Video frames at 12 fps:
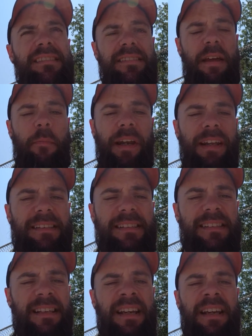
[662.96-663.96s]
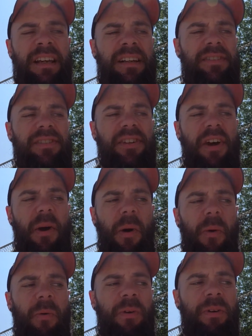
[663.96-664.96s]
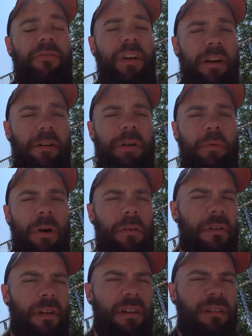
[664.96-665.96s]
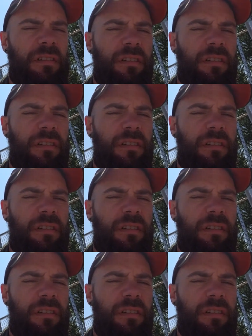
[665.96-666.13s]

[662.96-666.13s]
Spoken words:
10 minutes. So very worth it.